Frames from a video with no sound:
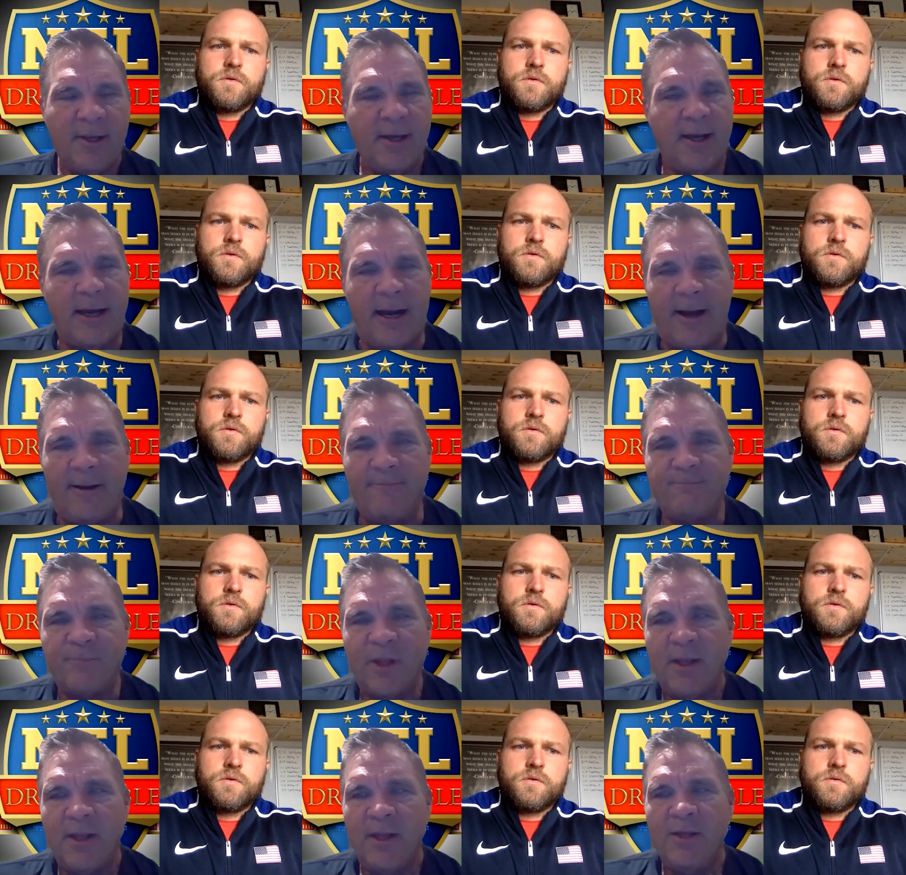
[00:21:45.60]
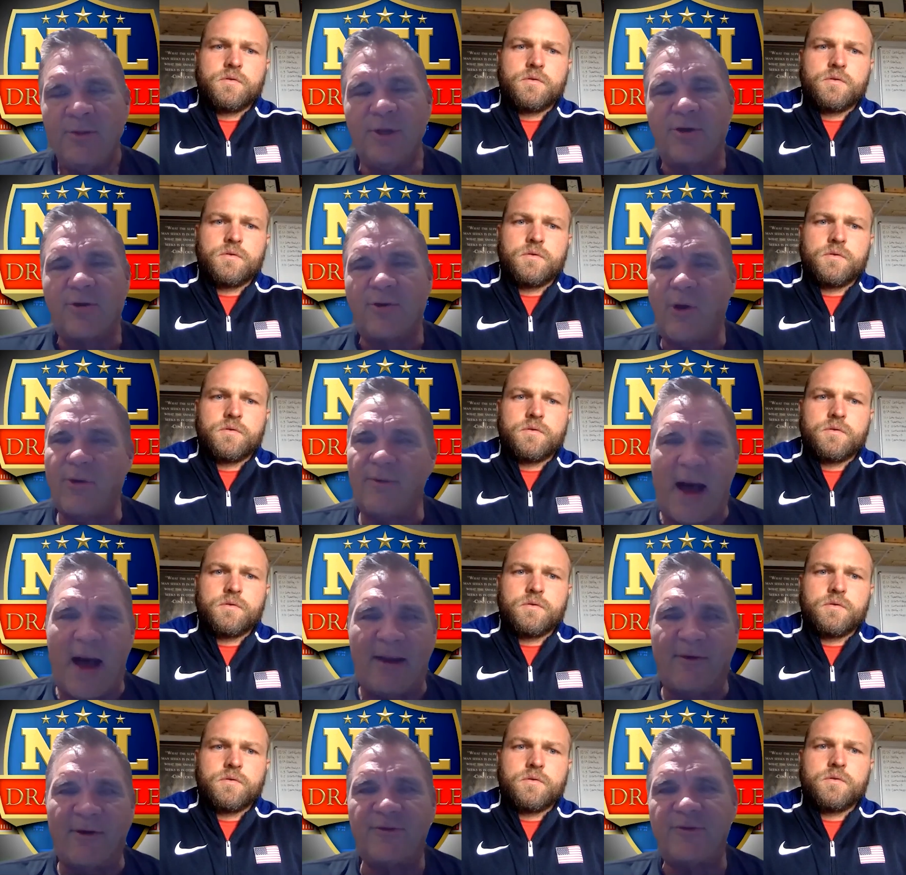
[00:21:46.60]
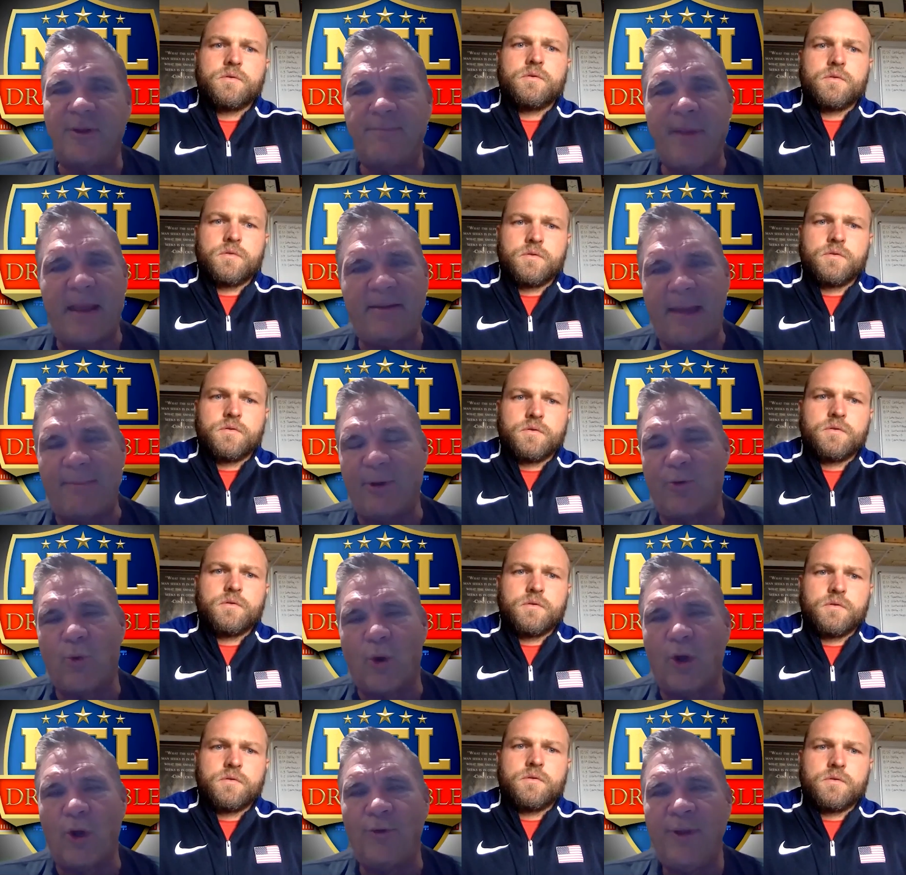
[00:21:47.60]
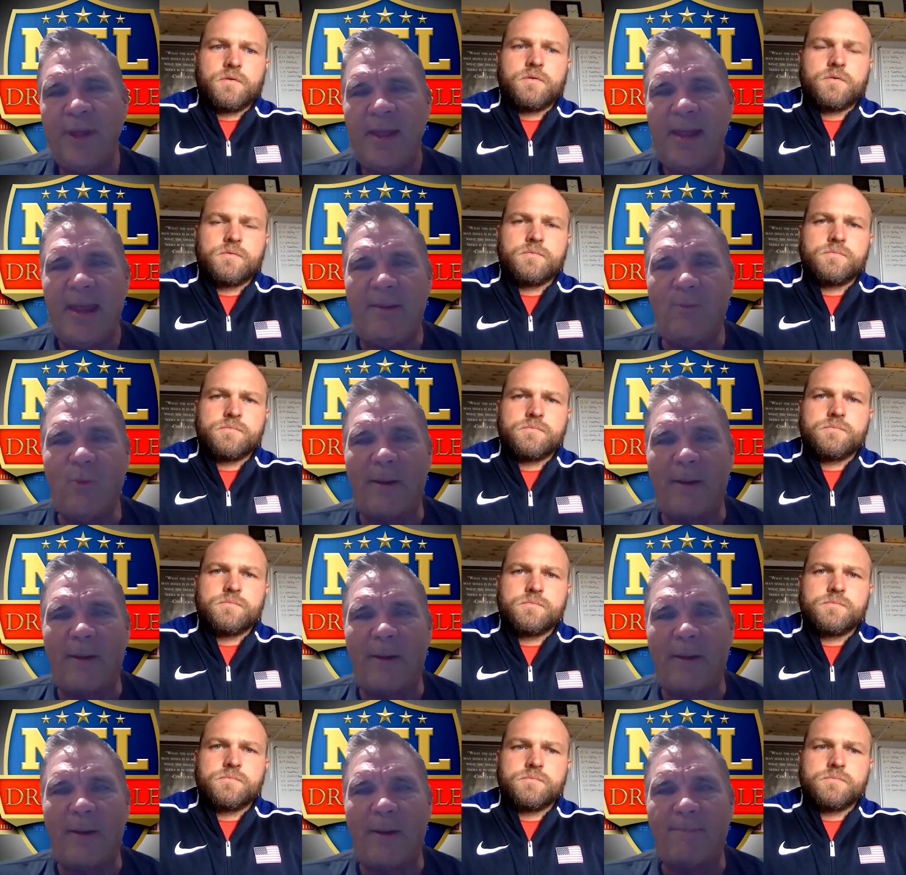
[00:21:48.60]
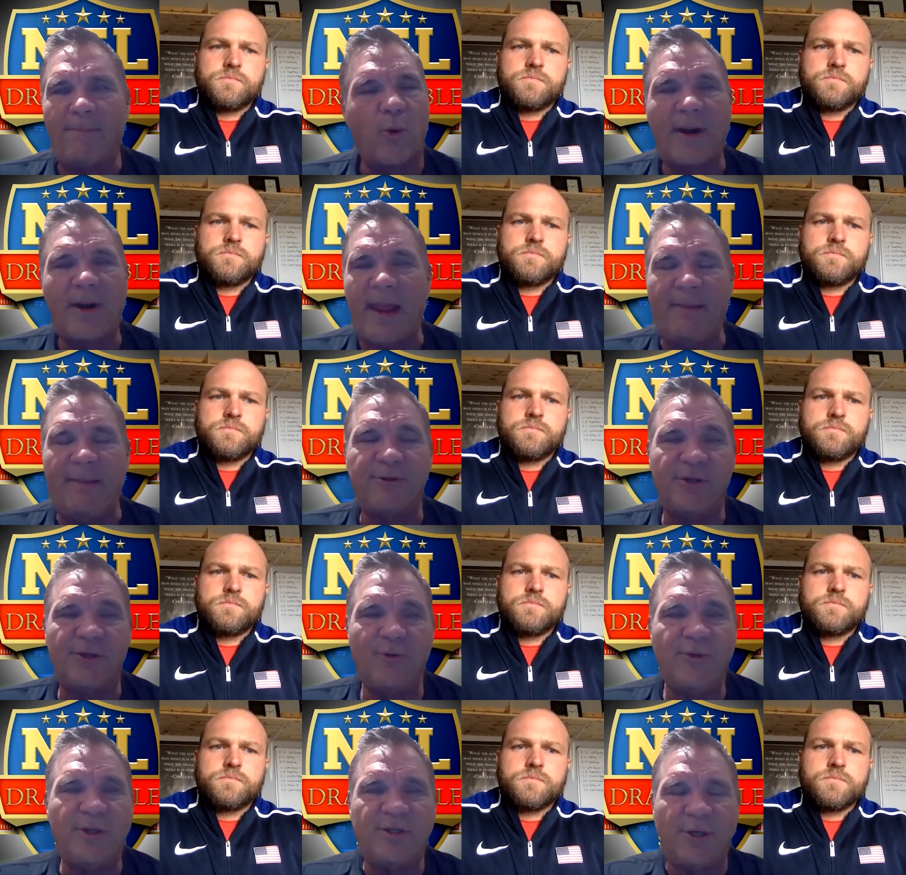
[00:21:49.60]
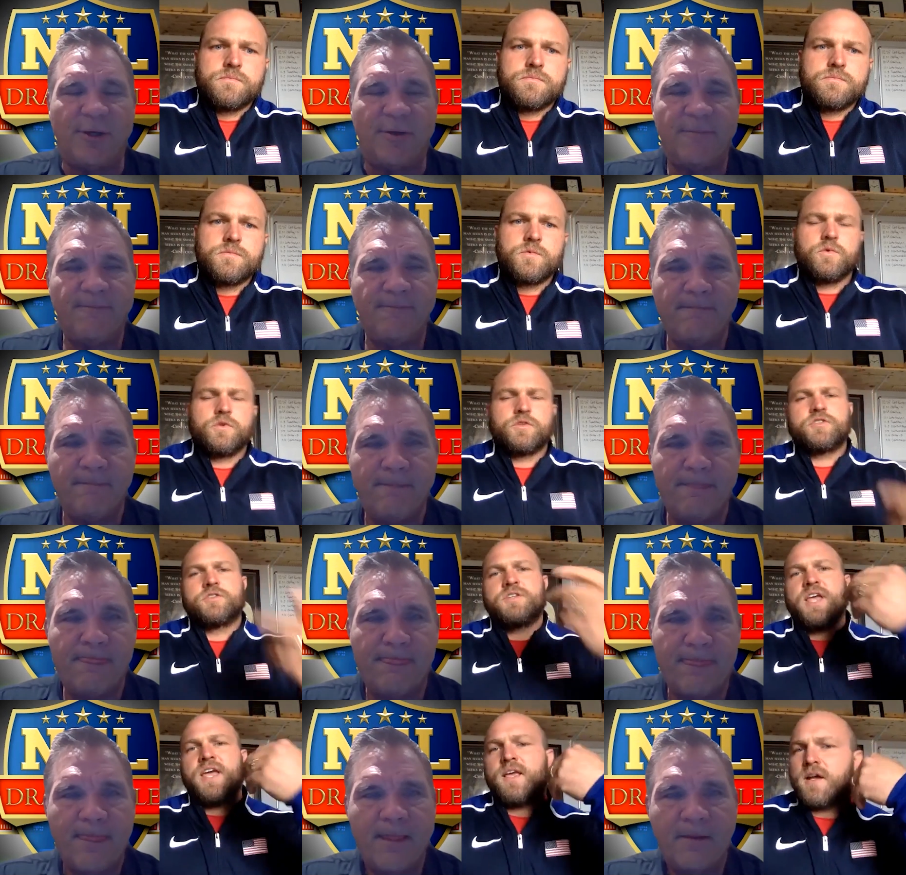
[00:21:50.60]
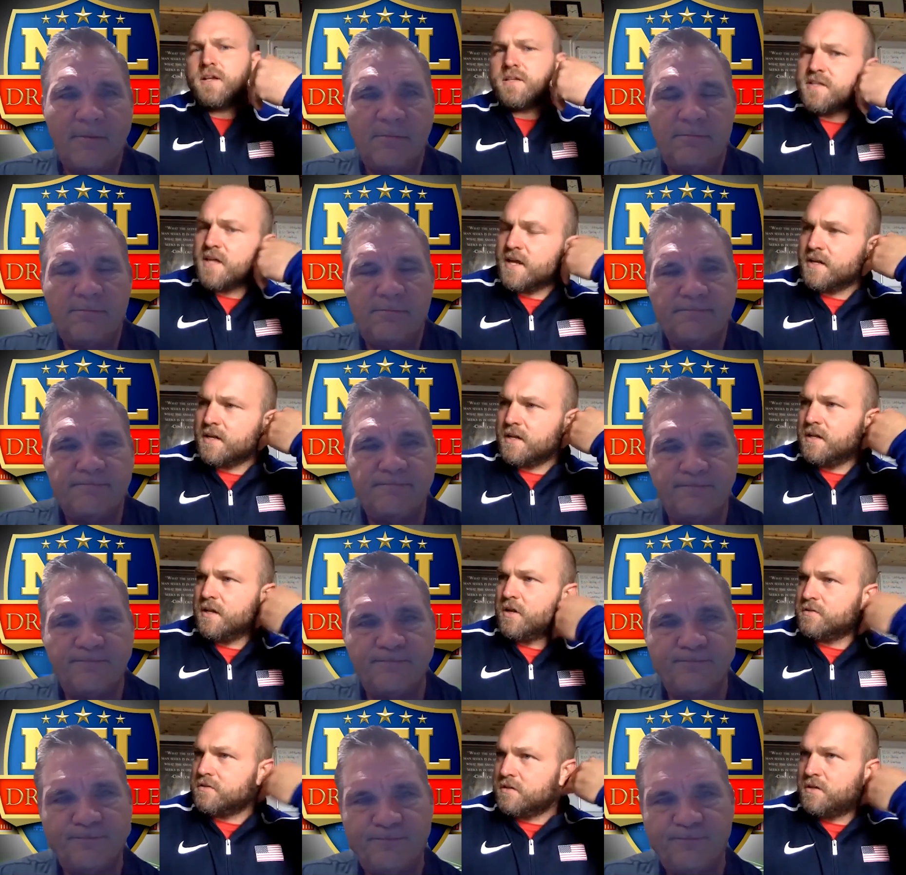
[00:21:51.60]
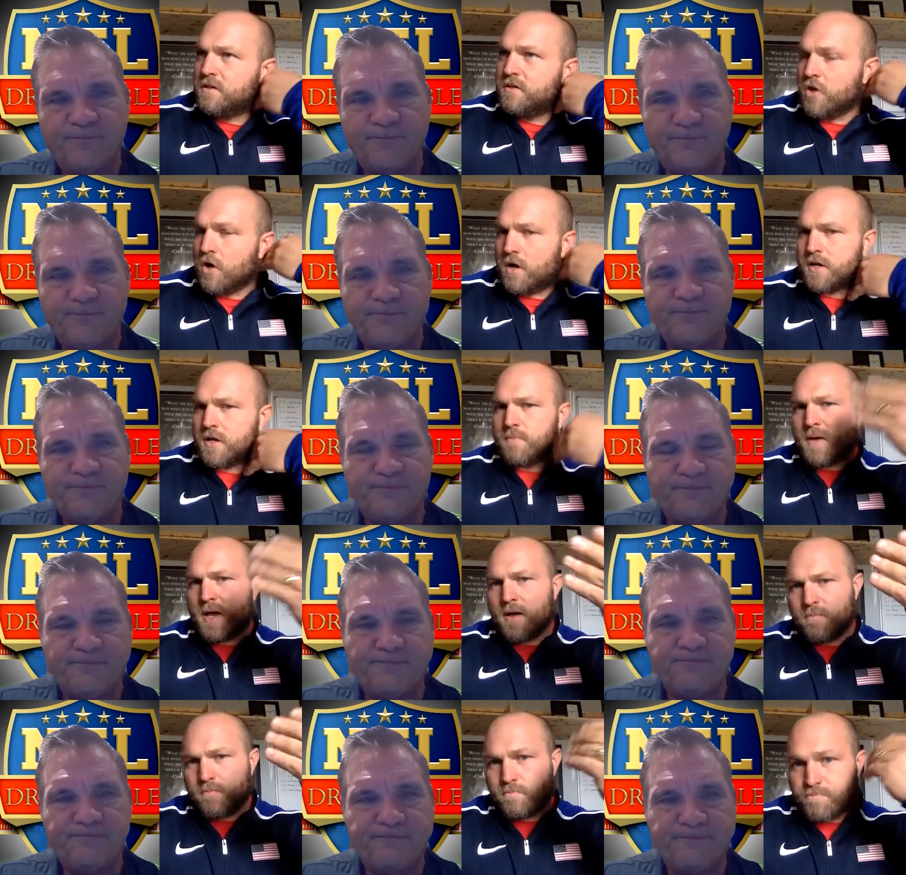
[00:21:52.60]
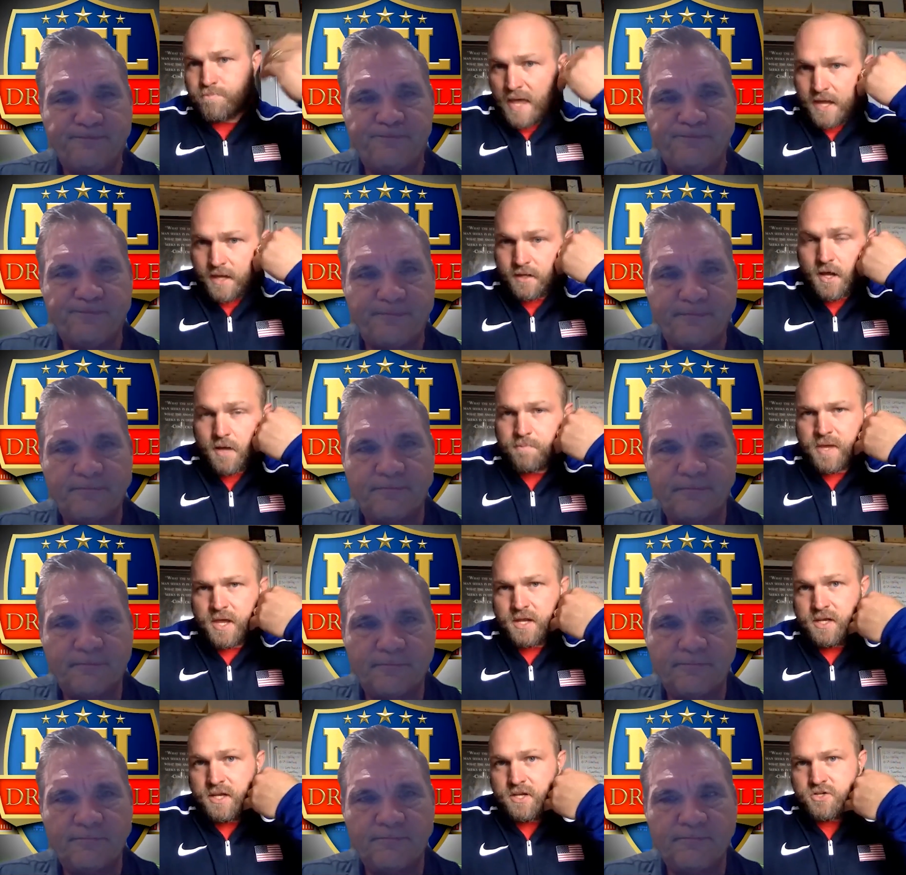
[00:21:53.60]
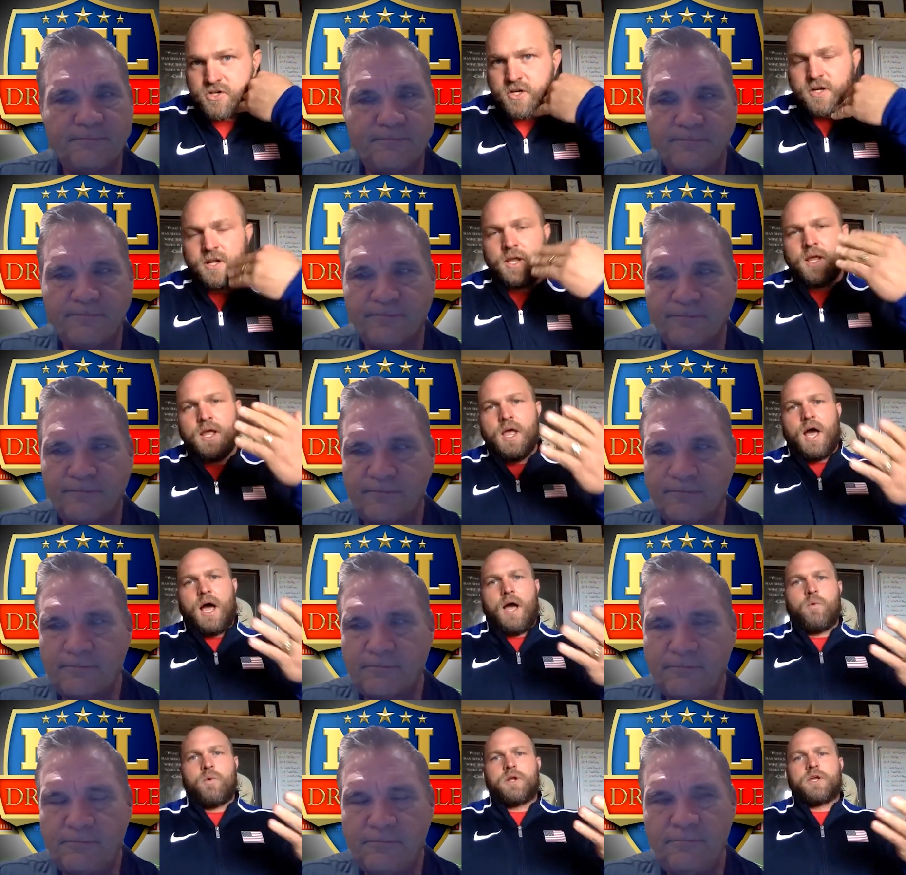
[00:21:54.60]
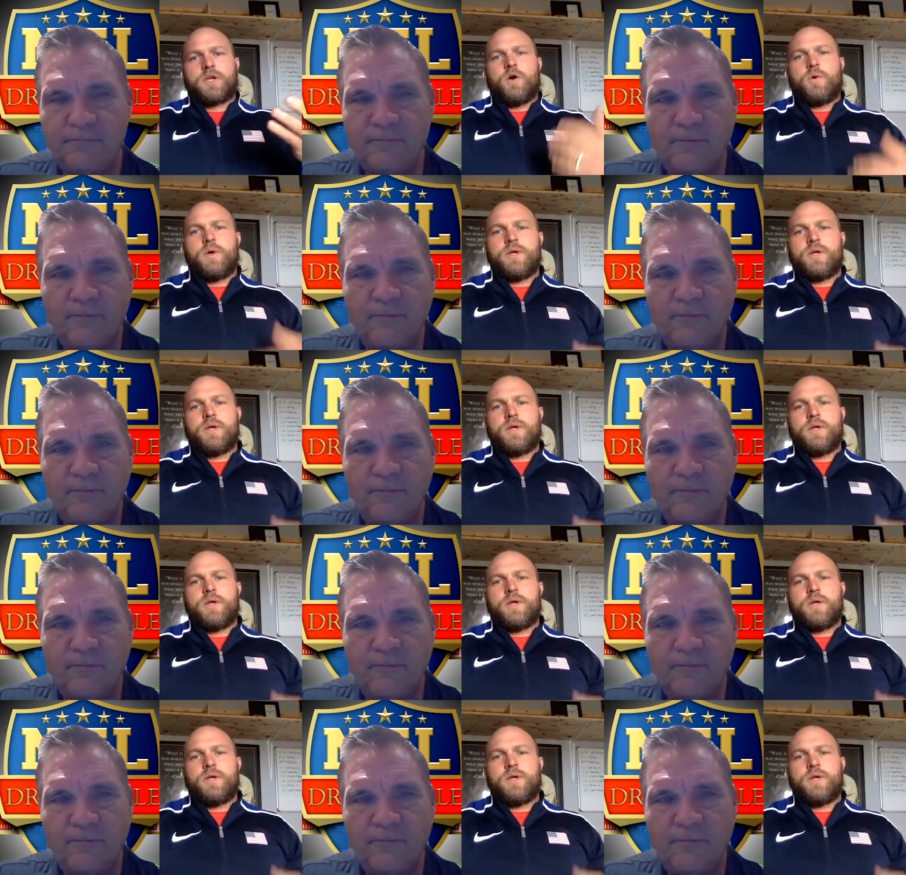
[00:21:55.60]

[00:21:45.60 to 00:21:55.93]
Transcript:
Speaker 1: The coronavirus, the pandemic world, and what players weren't able
Speaker 2: to do this year. Well, so take us then, you know, talking about banging up, getting injured. I want to go